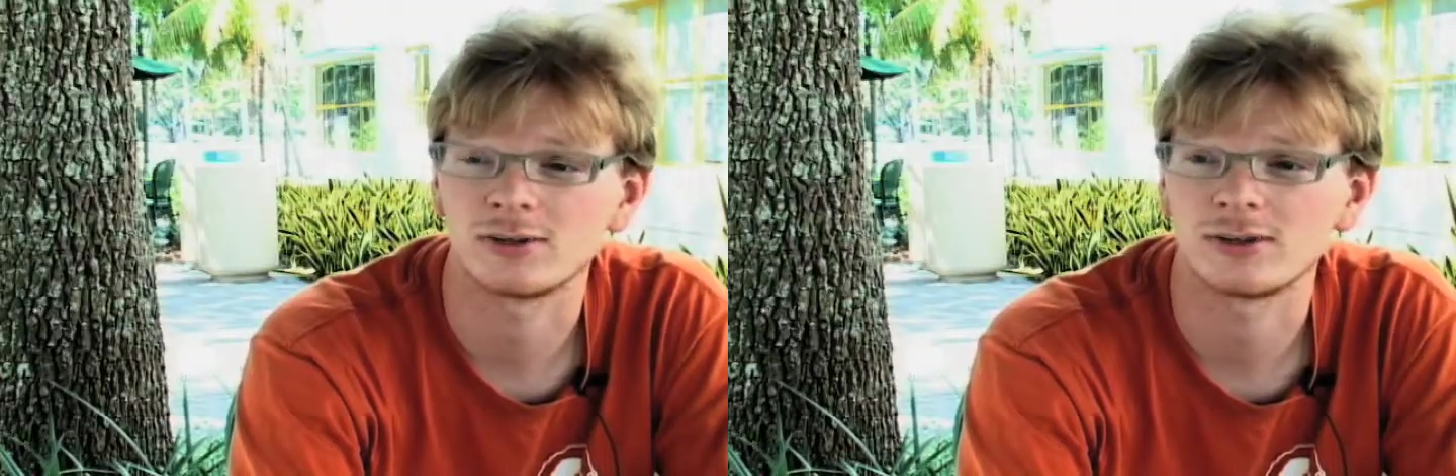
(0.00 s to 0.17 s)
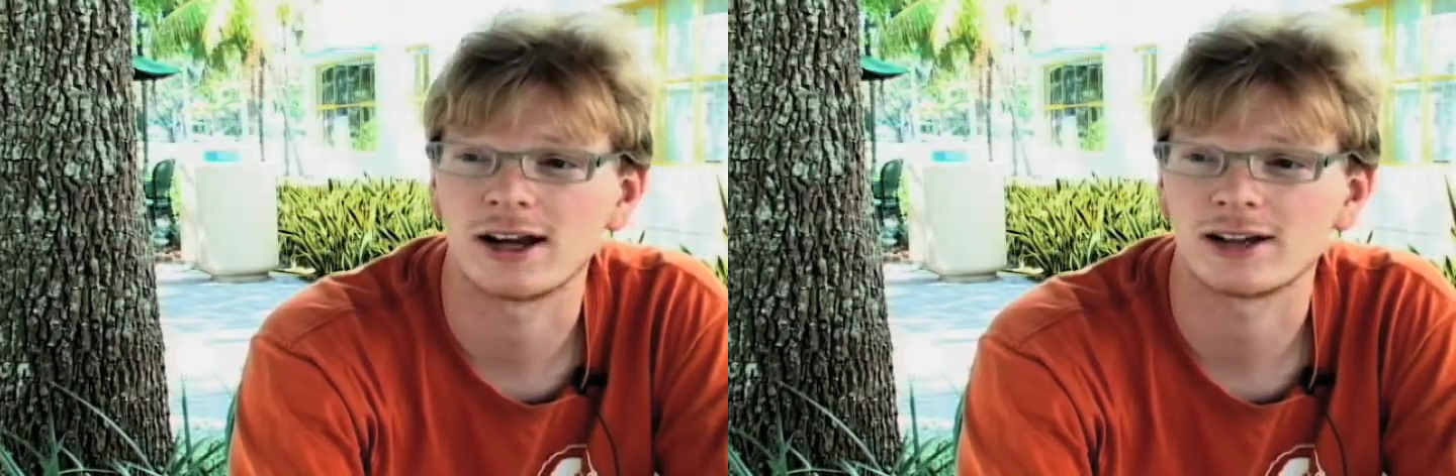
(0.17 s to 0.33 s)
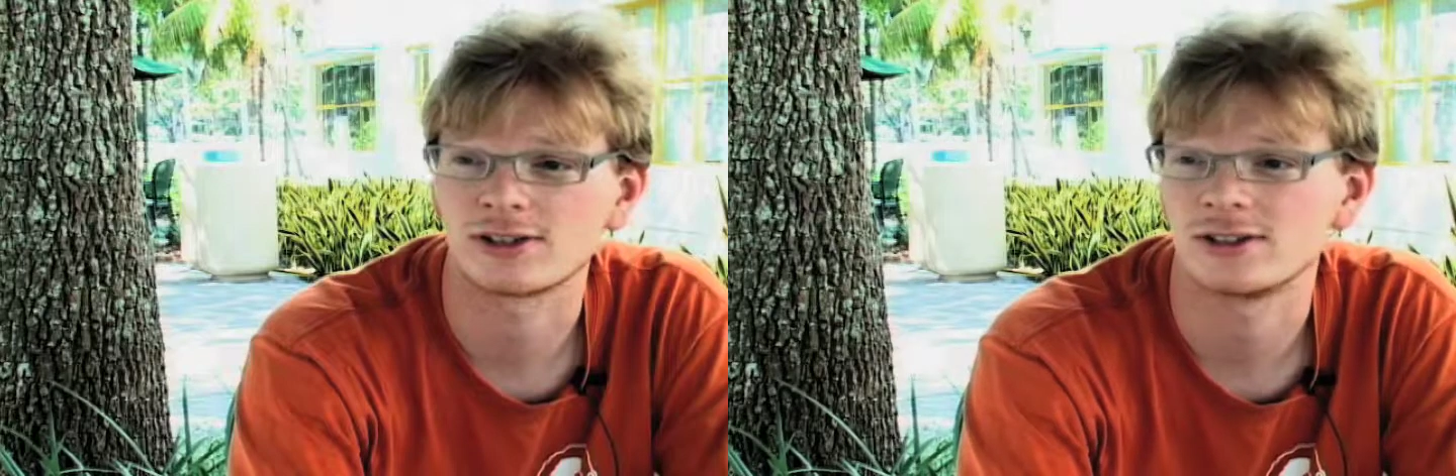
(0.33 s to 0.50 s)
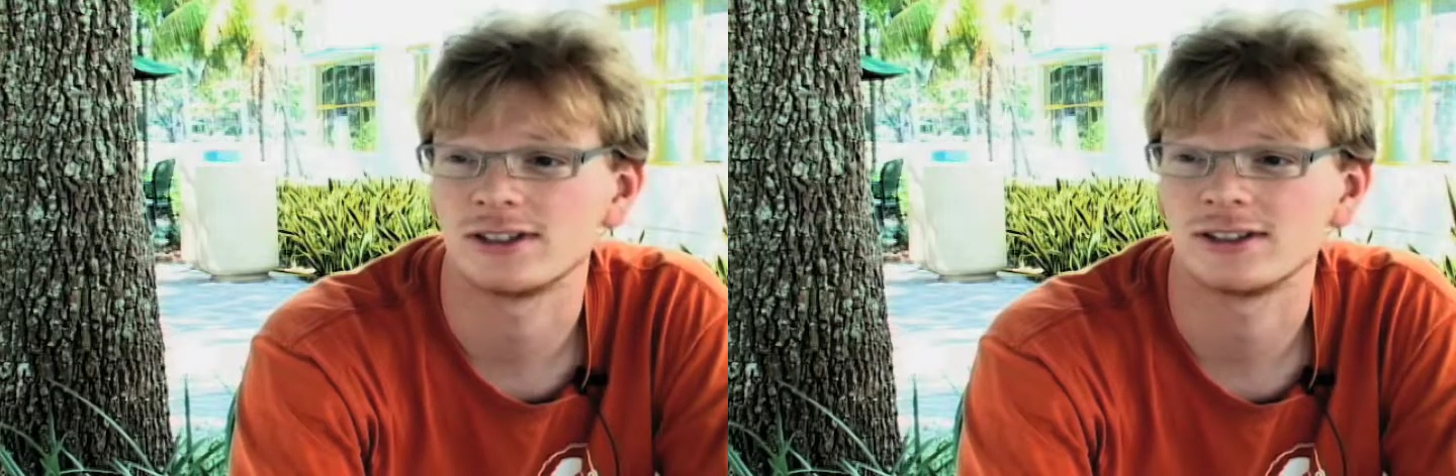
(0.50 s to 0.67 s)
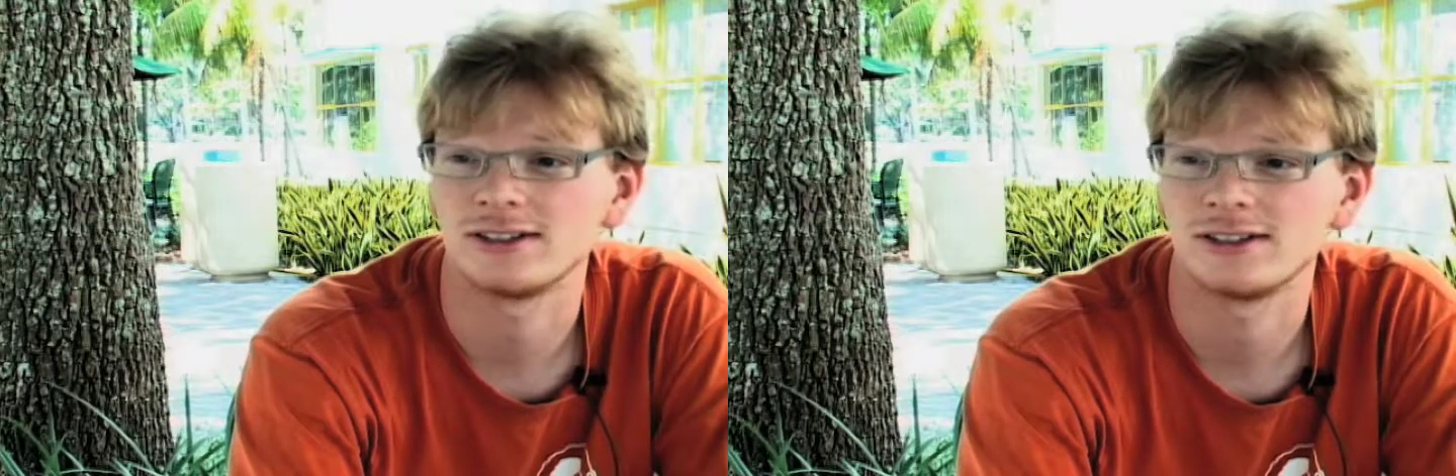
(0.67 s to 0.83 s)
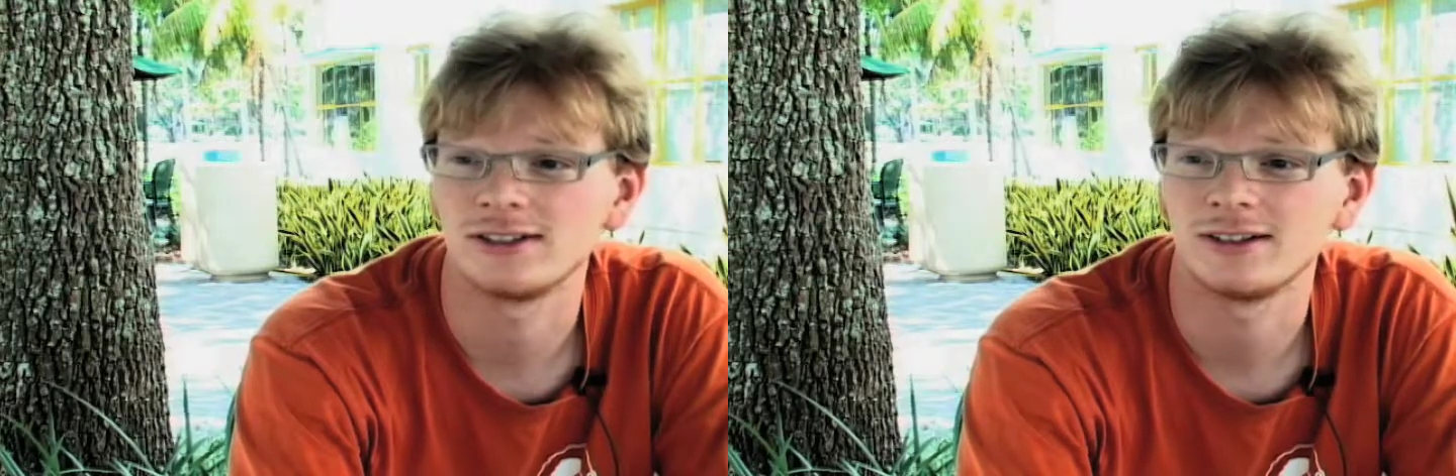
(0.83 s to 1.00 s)
Like we're actually
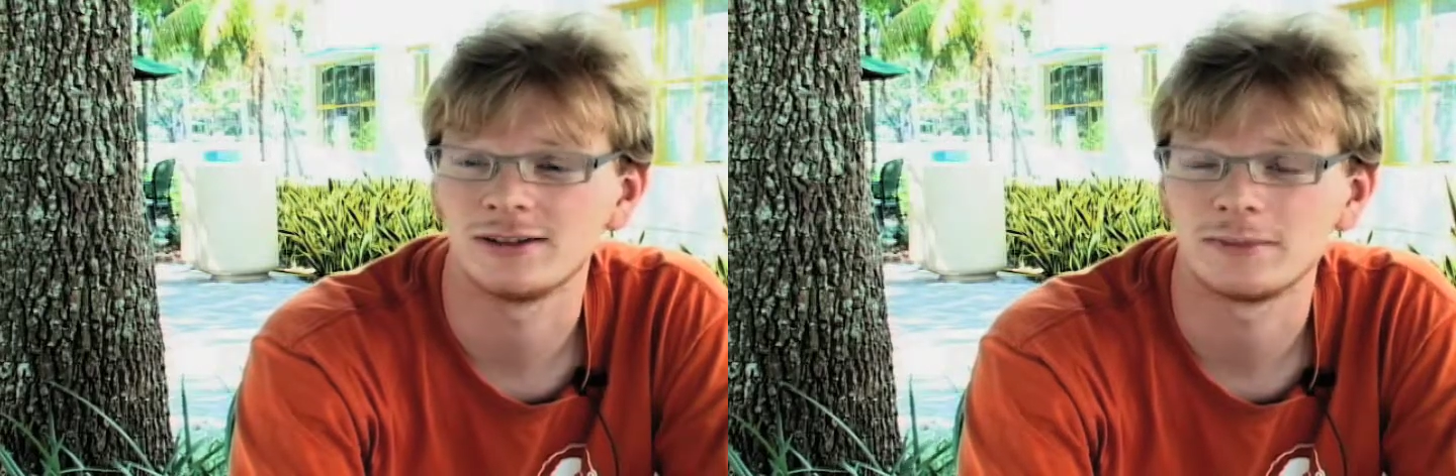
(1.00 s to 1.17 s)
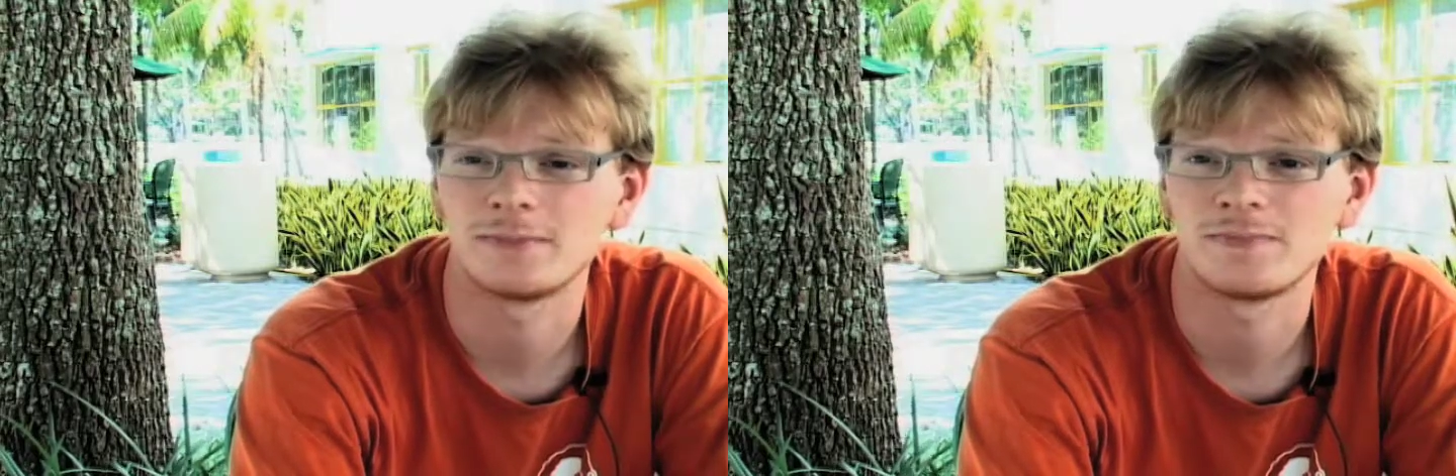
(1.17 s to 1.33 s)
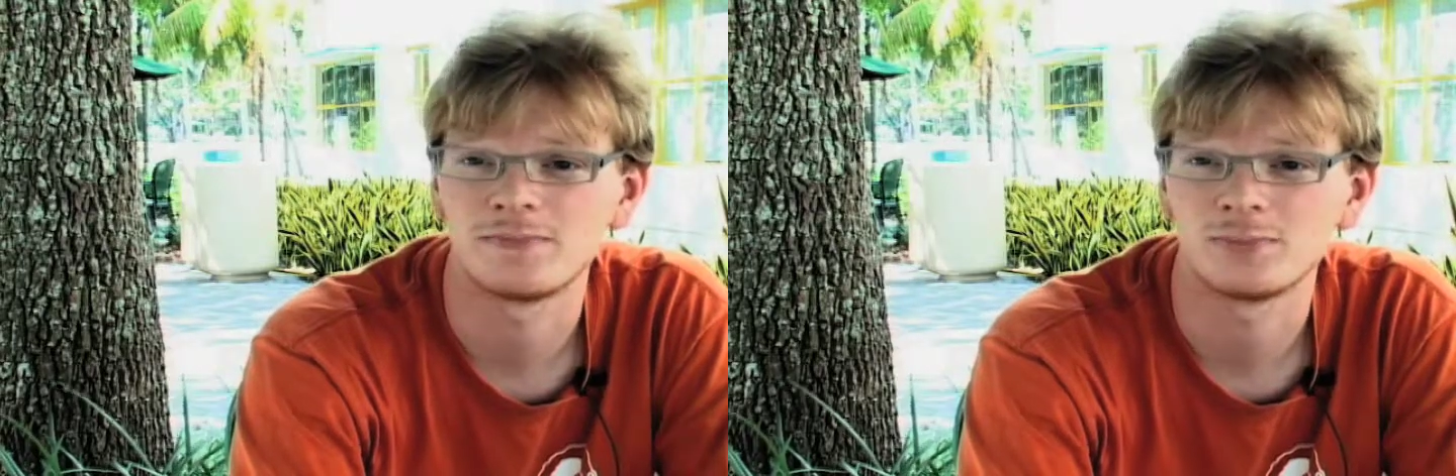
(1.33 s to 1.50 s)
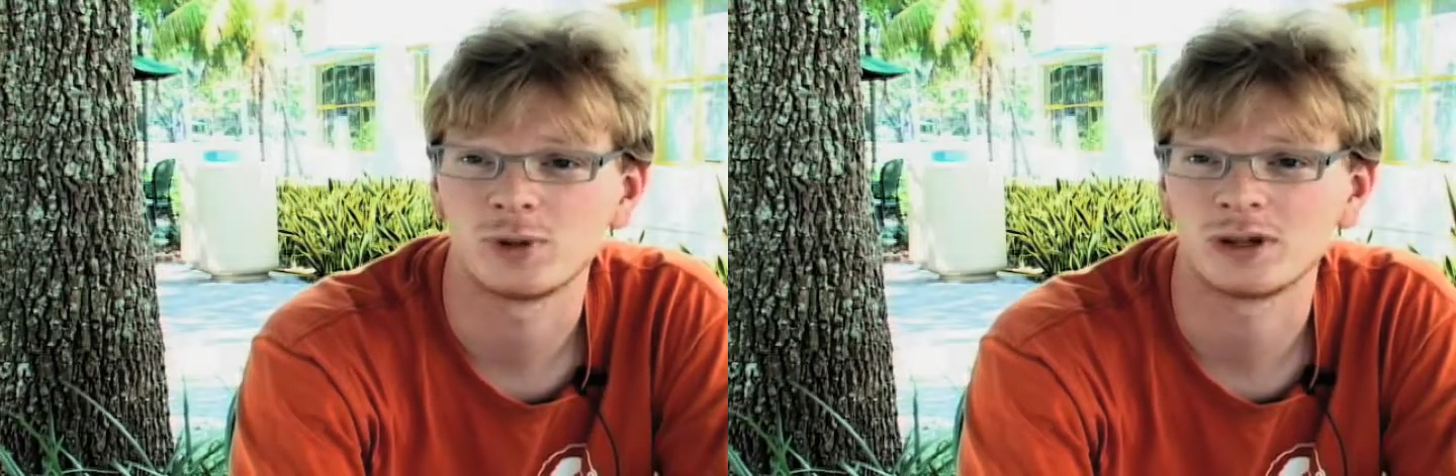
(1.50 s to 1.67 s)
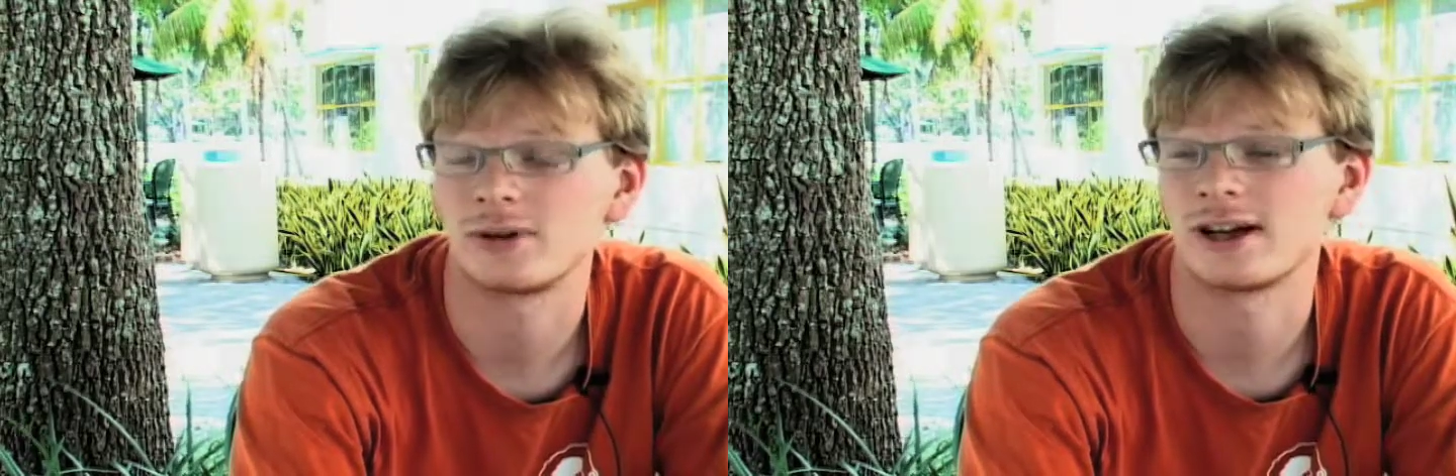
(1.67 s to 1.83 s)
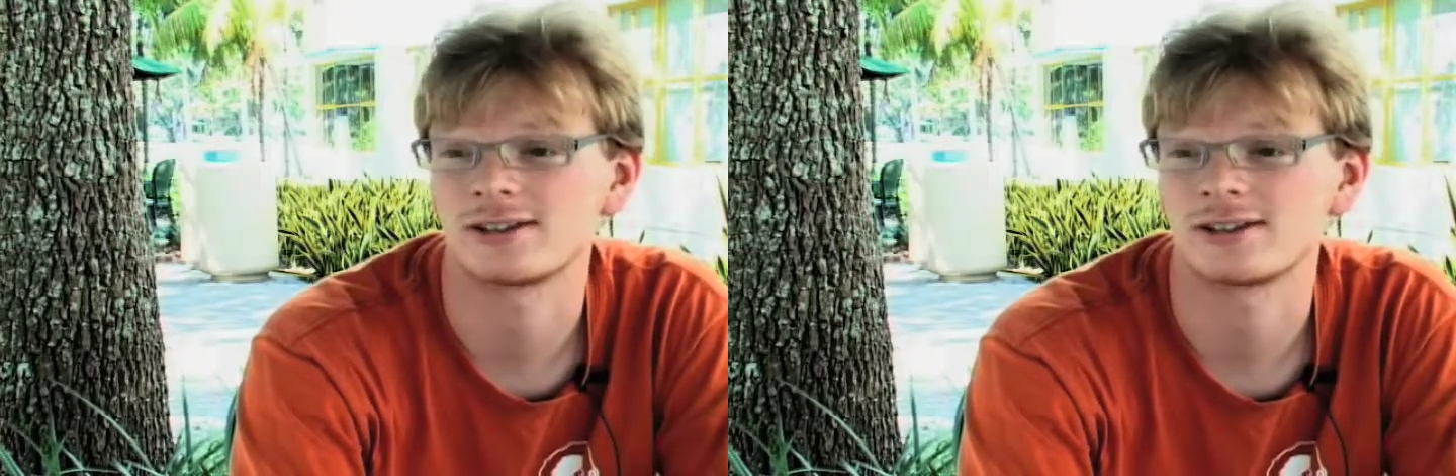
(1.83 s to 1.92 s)
like